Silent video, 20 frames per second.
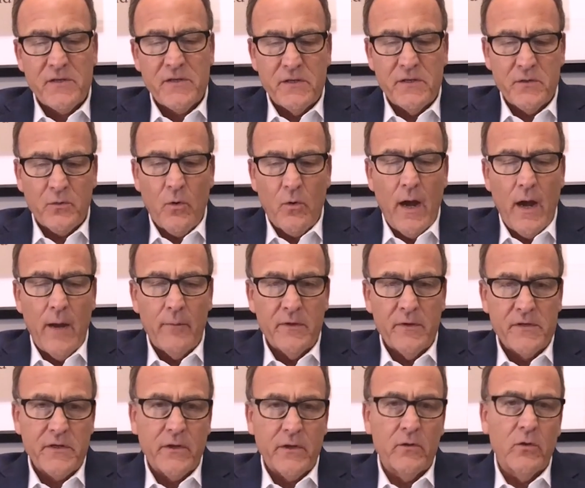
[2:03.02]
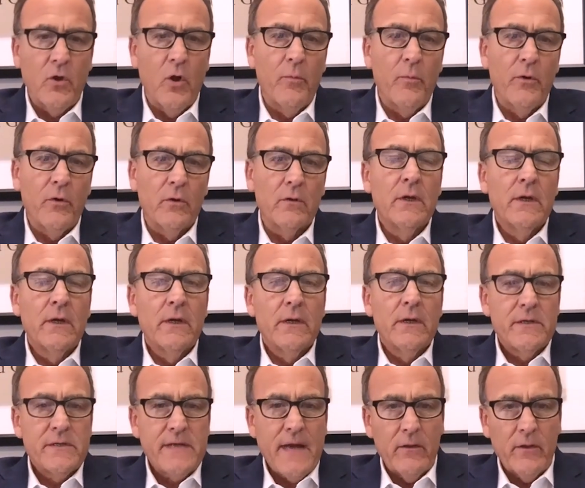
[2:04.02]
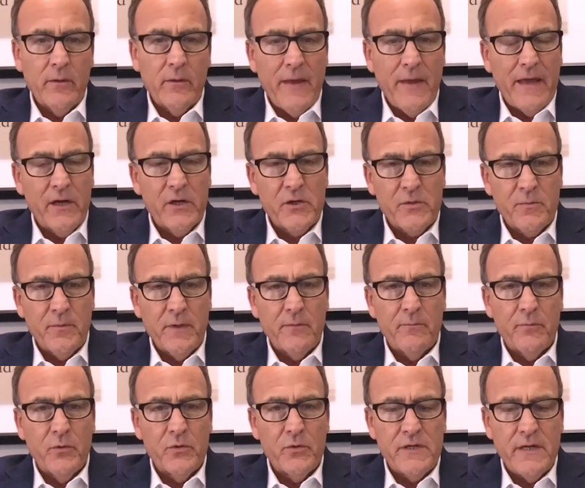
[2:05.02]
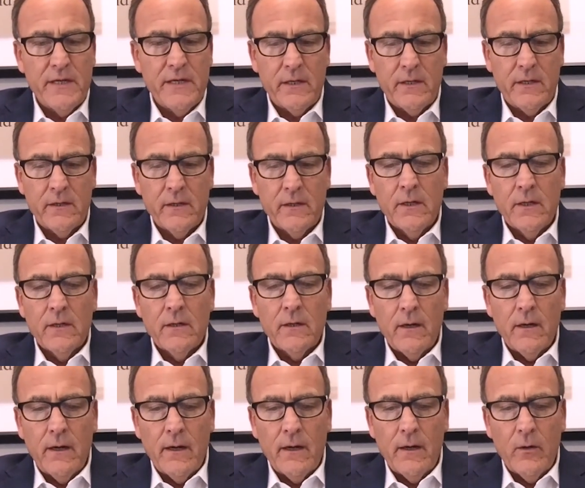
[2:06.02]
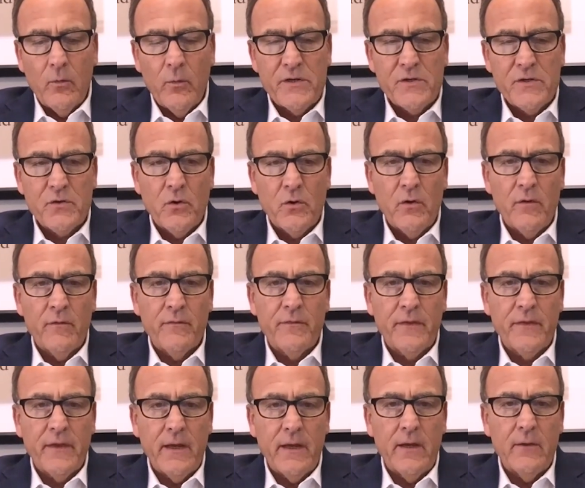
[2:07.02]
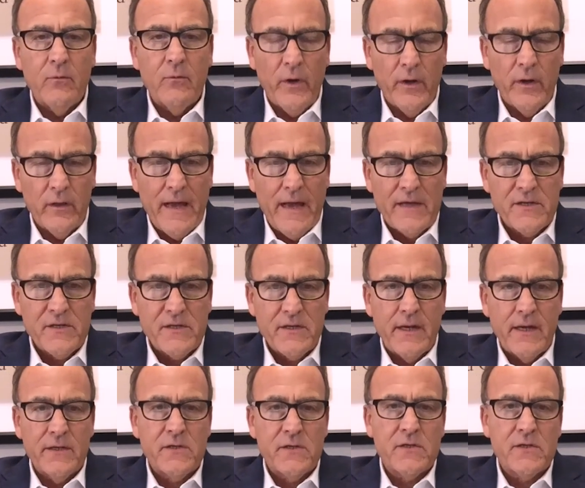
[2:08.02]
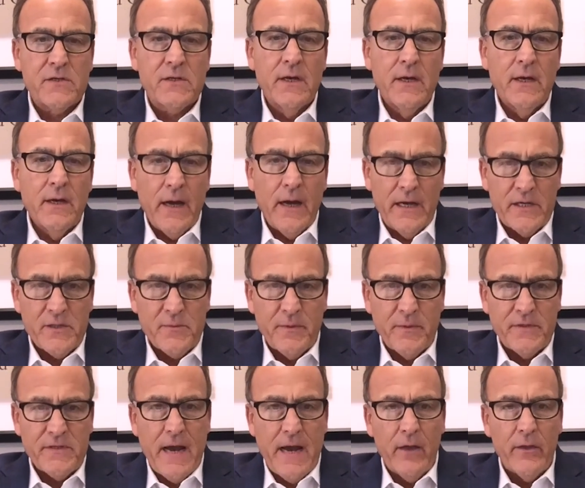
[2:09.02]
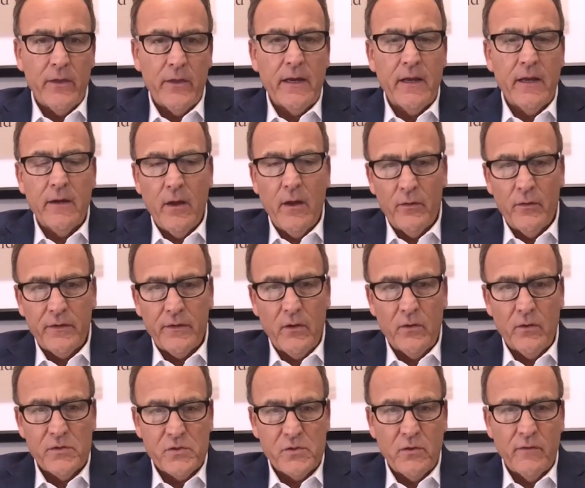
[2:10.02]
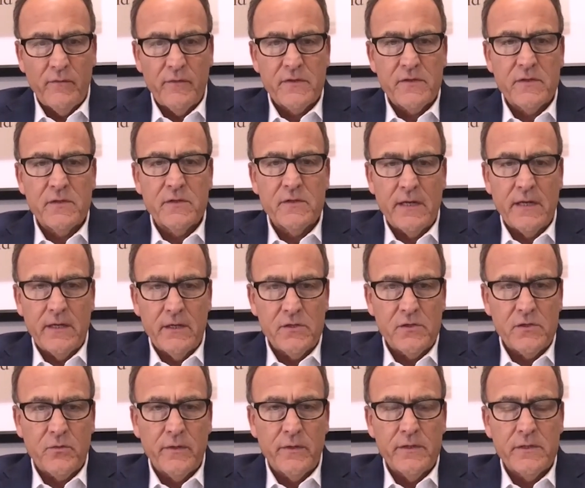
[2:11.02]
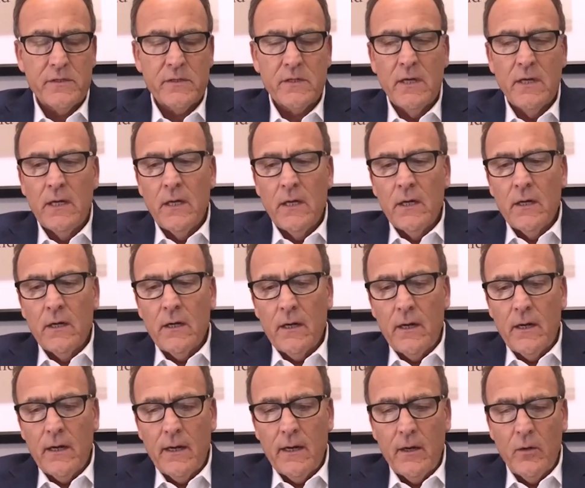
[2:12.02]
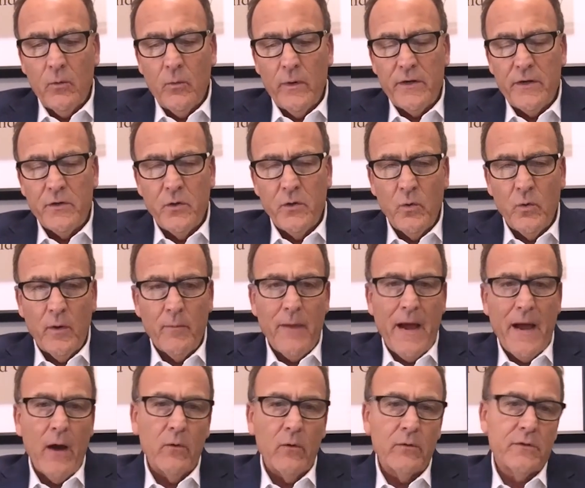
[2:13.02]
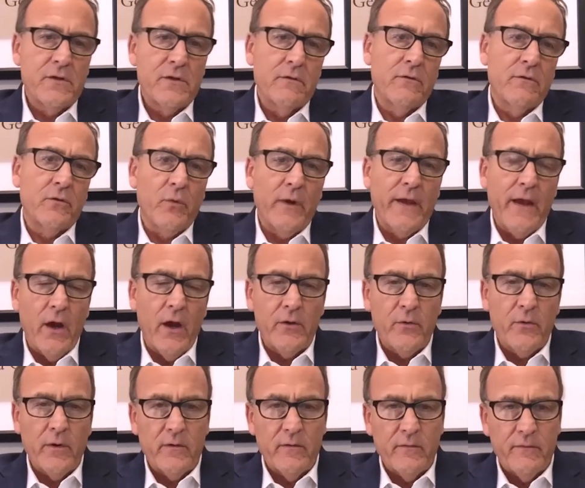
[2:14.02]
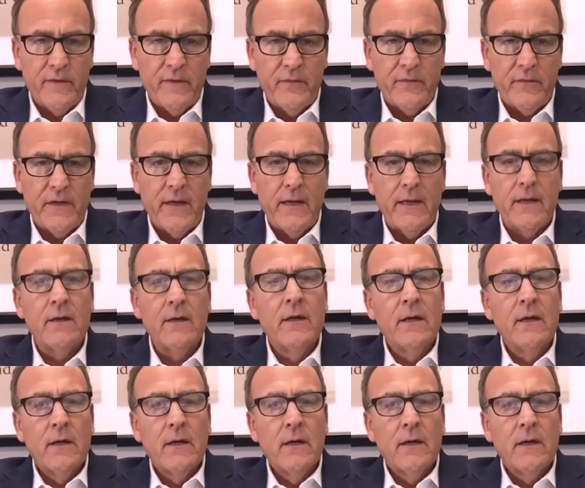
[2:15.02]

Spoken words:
described as a global talent management boutique. We serve the real assets, hospitality, and healthcare services industries. We do about 350